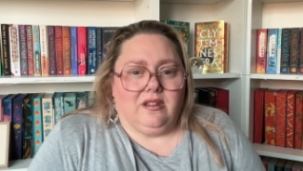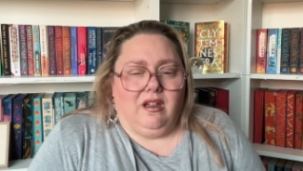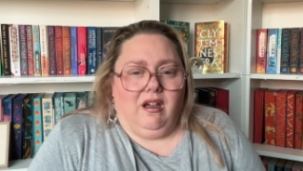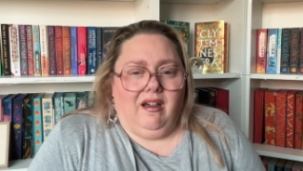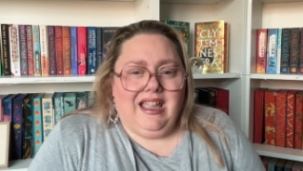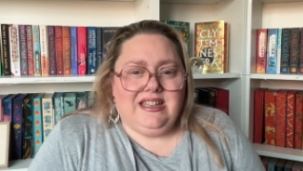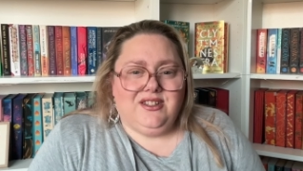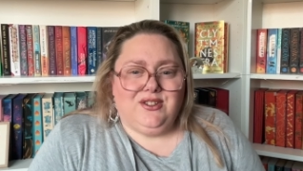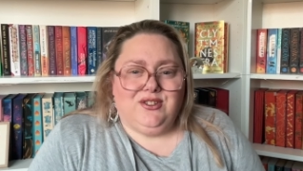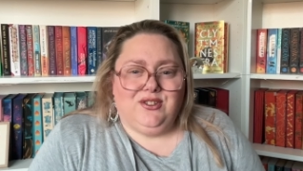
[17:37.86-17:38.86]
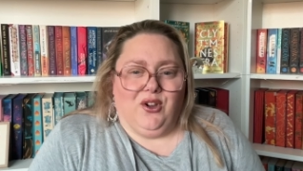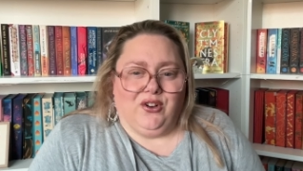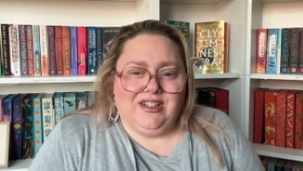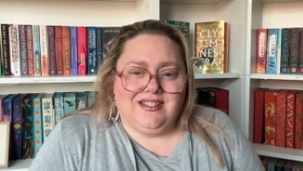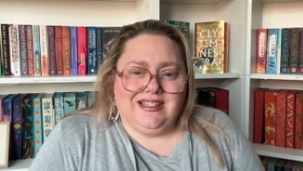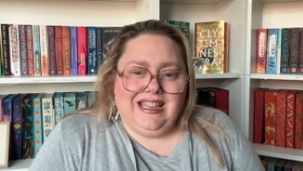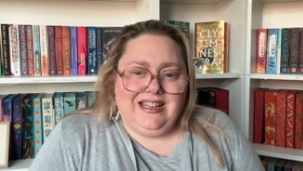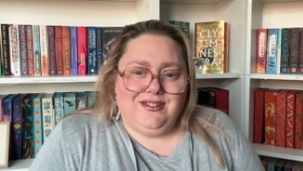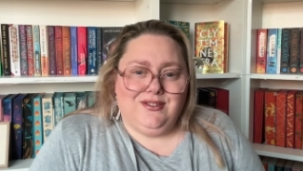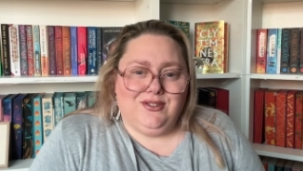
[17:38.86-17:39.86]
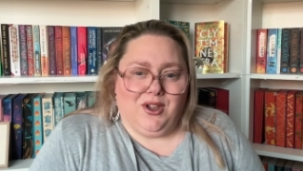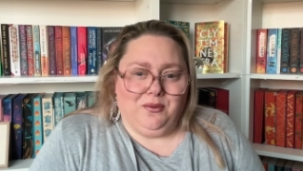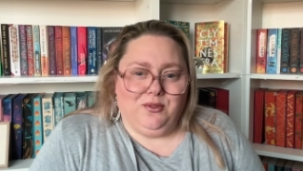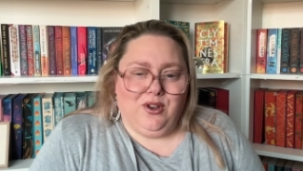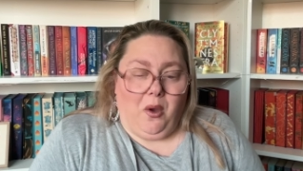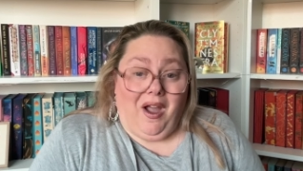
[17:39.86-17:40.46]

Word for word: I honestly don't know.